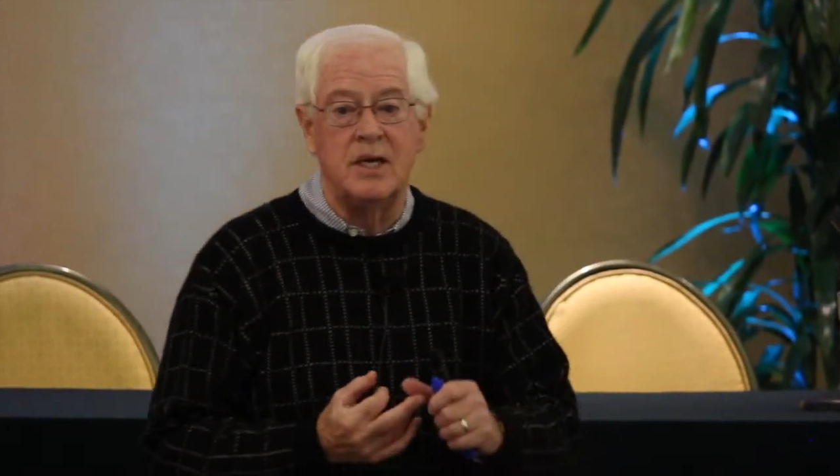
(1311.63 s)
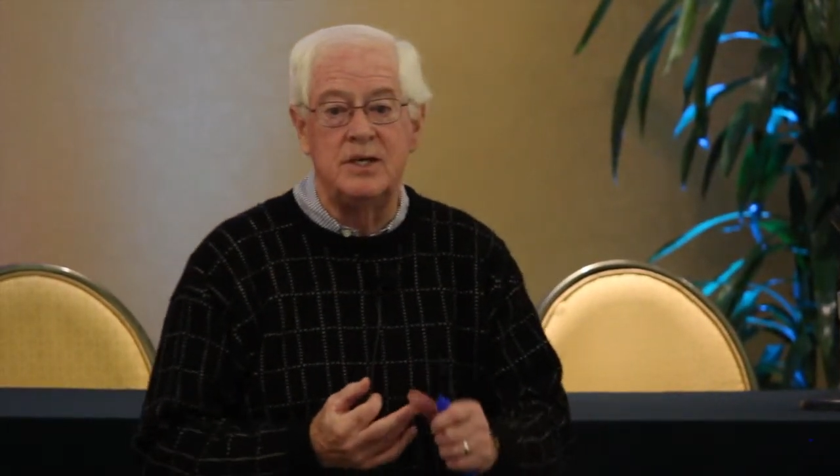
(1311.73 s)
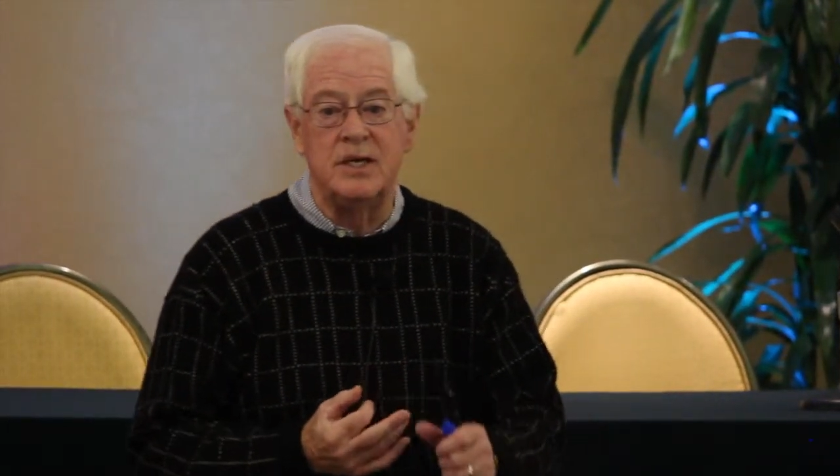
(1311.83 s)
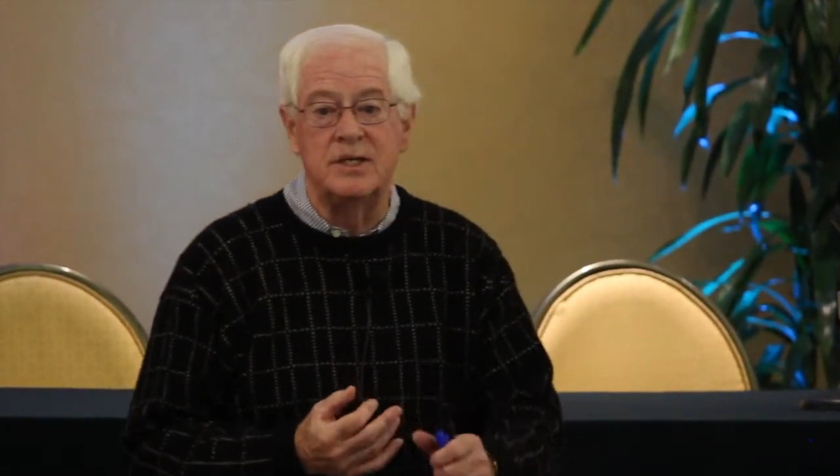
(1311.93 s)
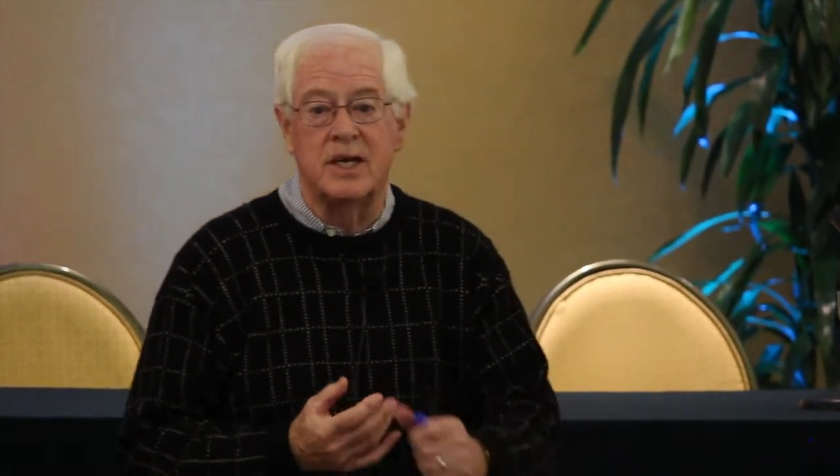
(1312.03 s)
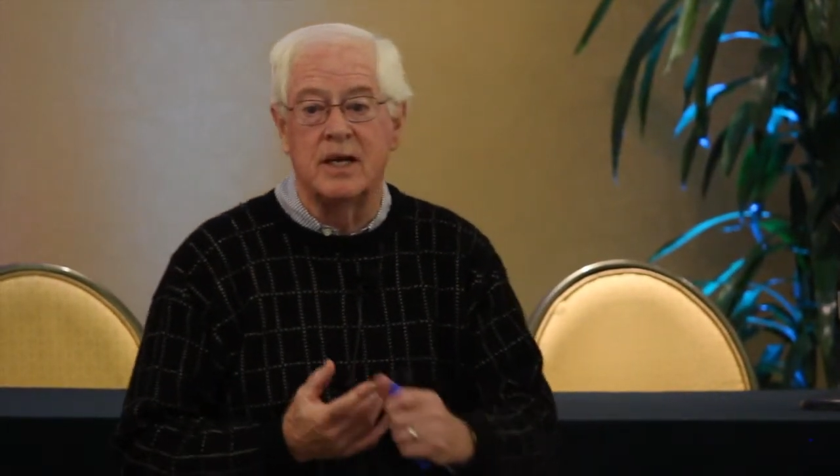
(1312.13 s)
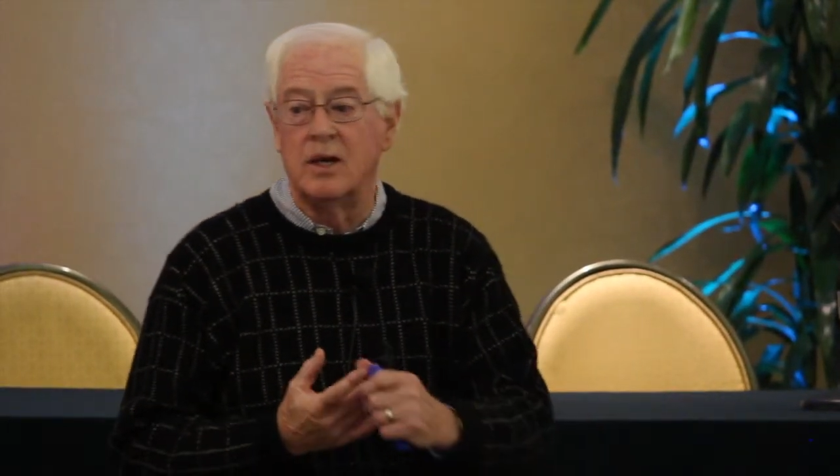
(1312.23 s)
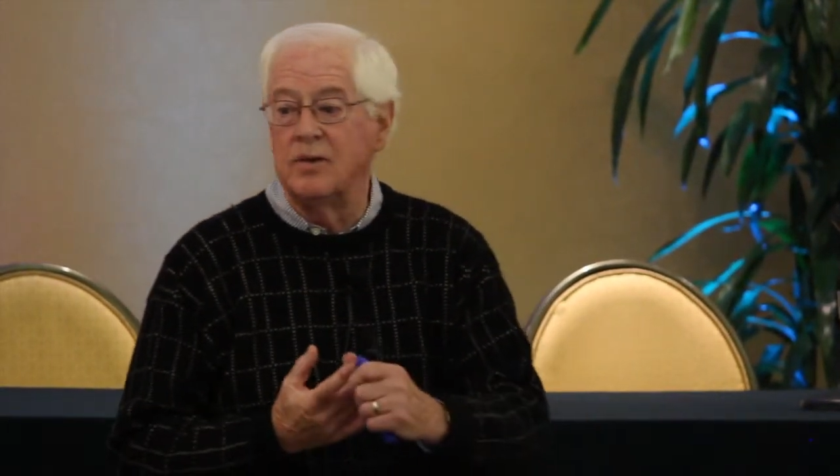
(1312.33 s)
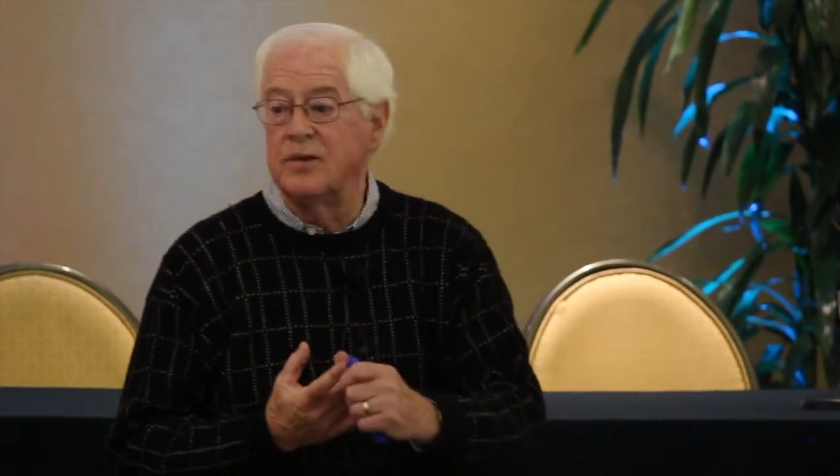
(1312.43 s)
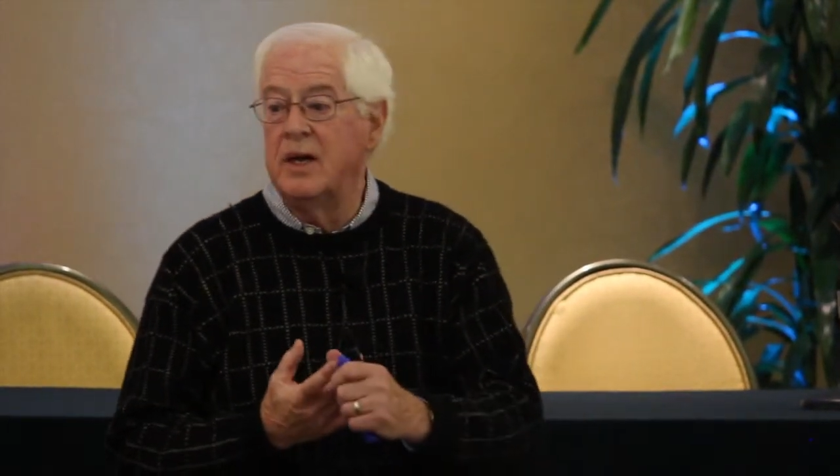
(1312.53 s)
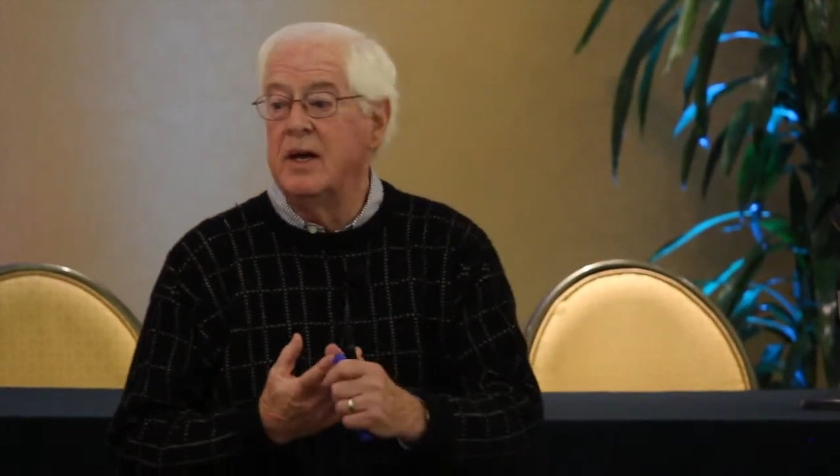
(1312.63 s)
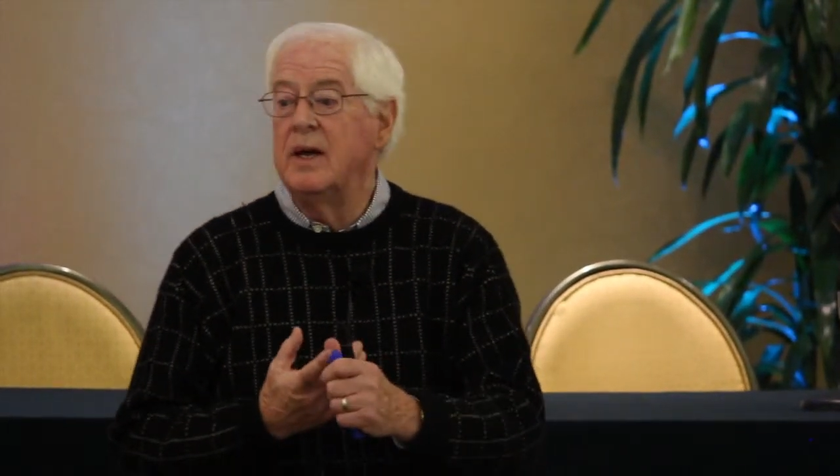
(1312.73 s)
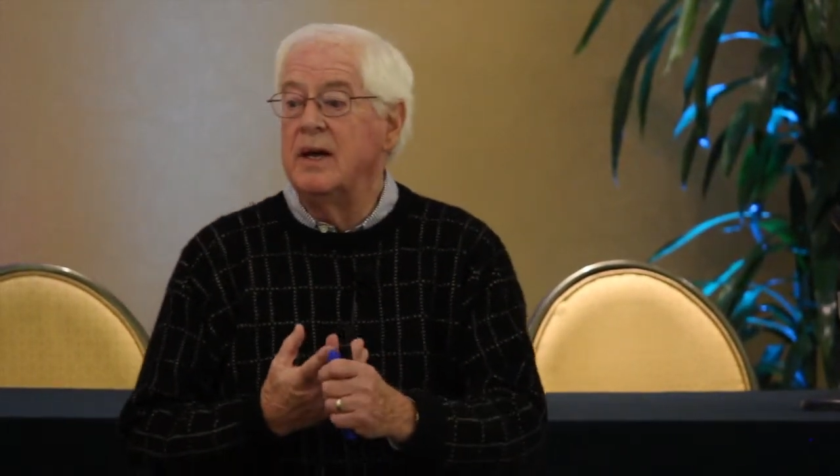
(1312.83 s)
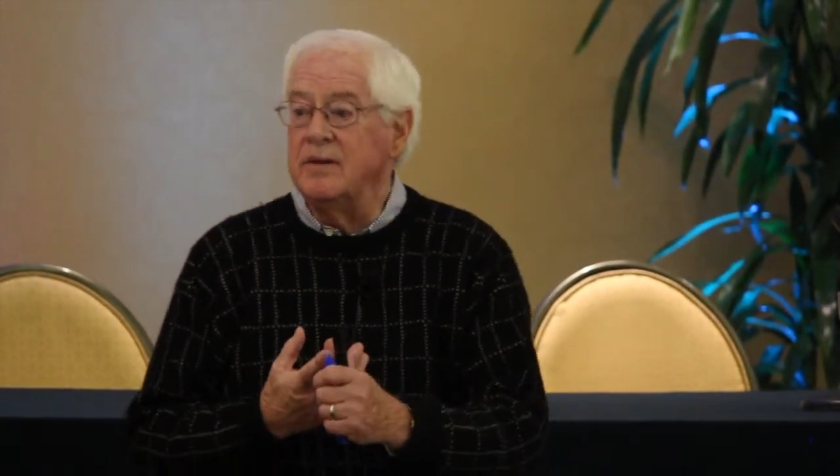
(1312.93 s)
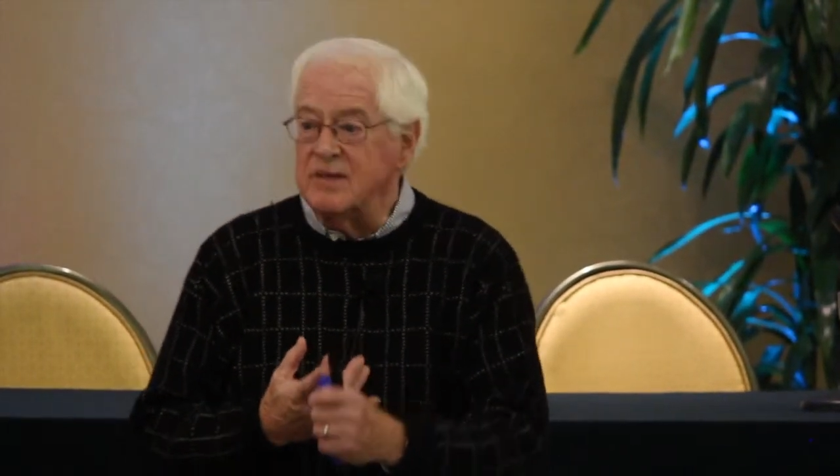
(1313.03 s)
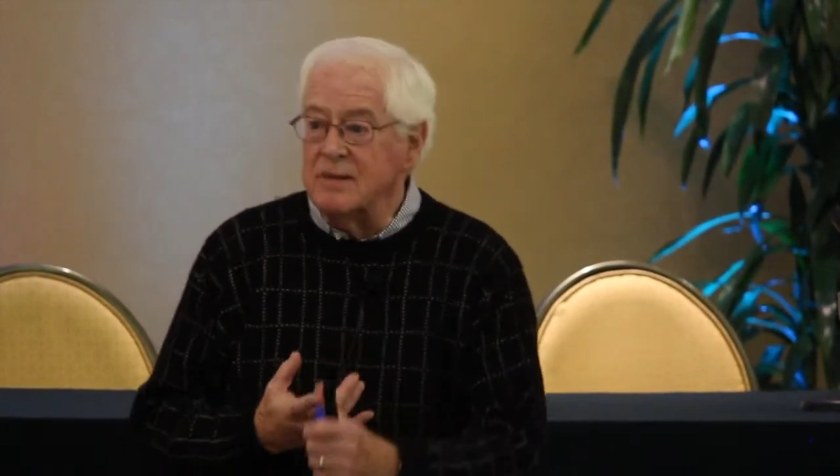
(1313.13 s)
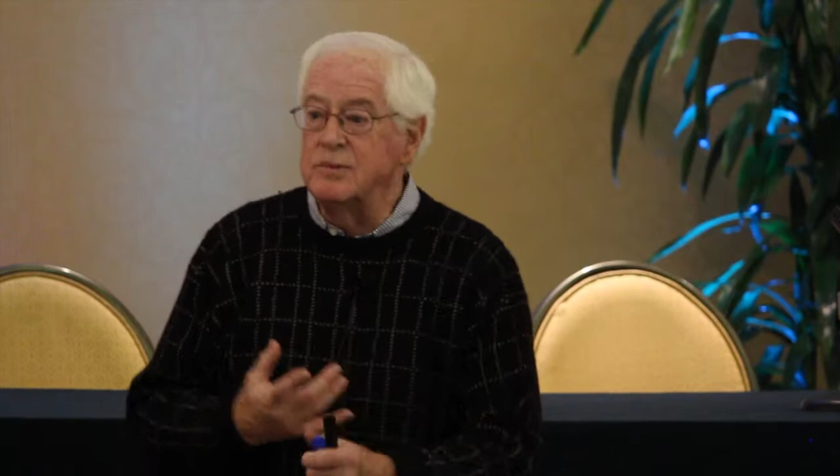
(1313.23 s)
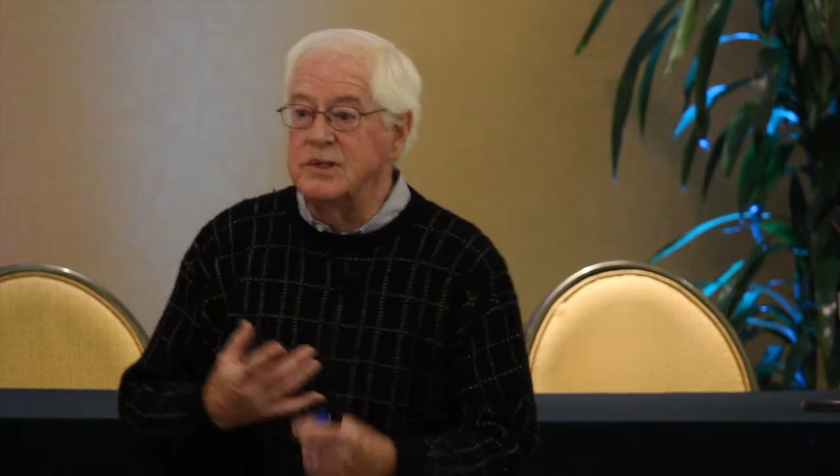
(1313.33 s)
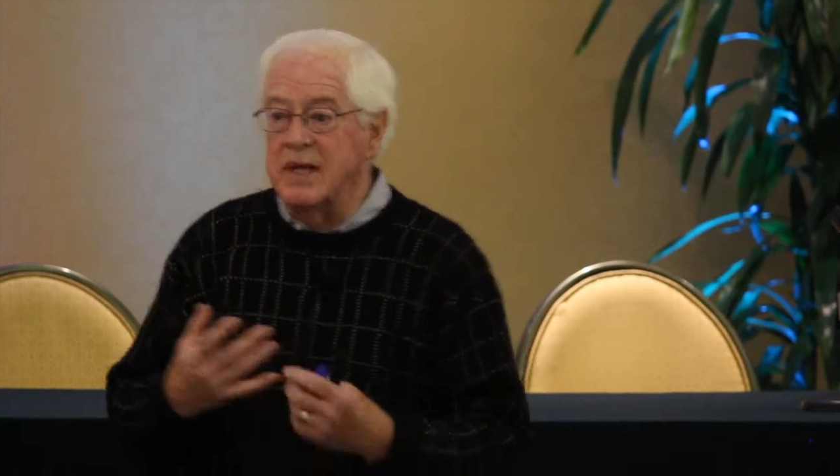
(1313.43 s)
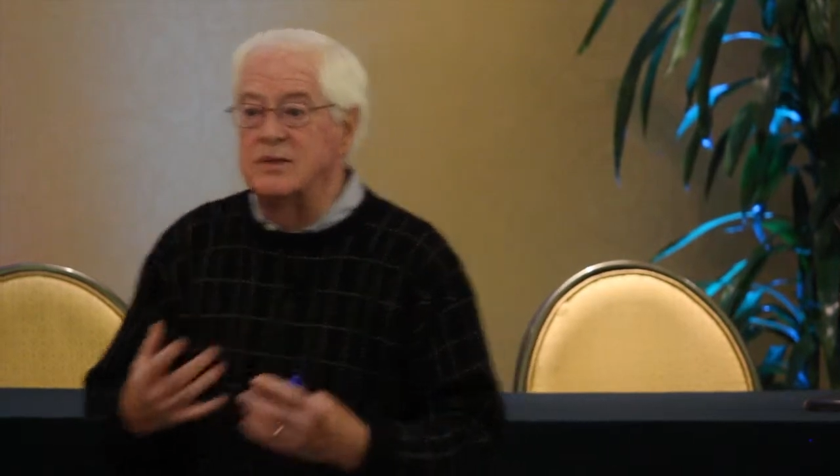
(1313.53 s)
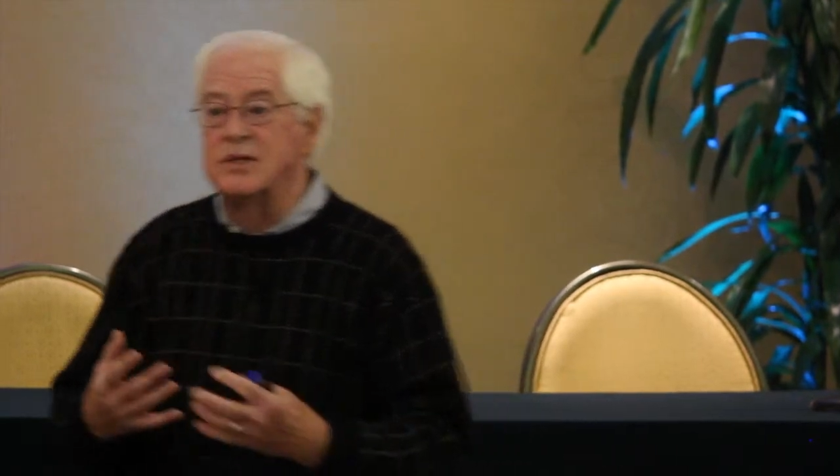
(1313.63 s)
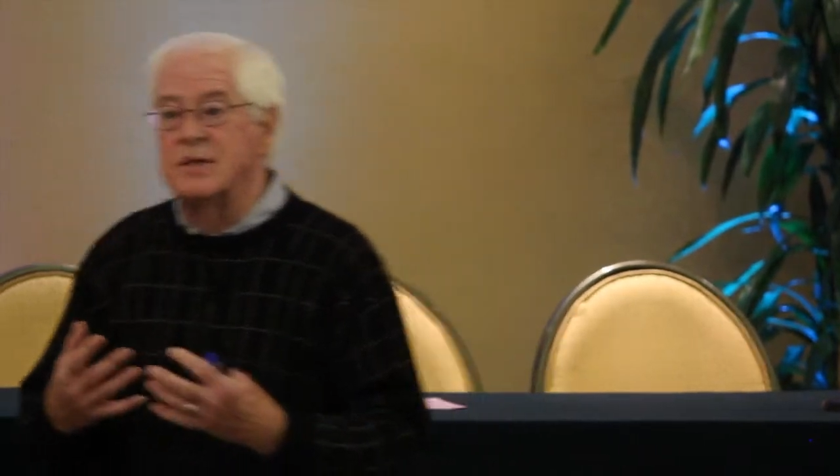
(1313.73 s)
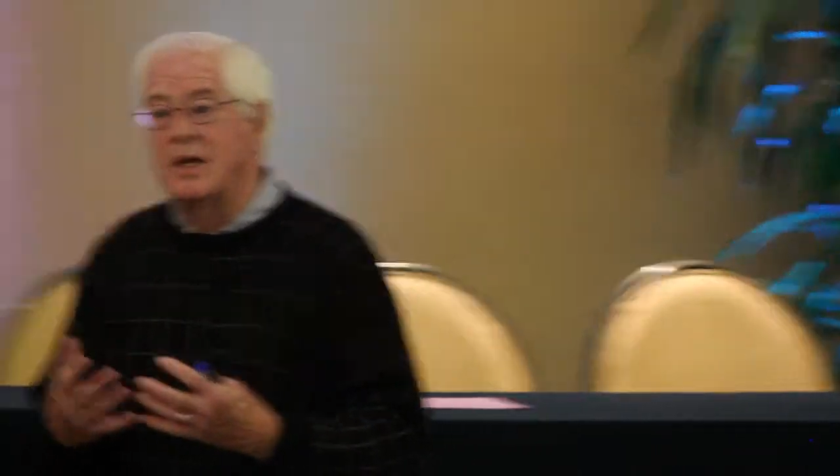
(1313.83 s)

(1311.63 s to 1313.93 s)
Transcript: teaching skills, in some senses,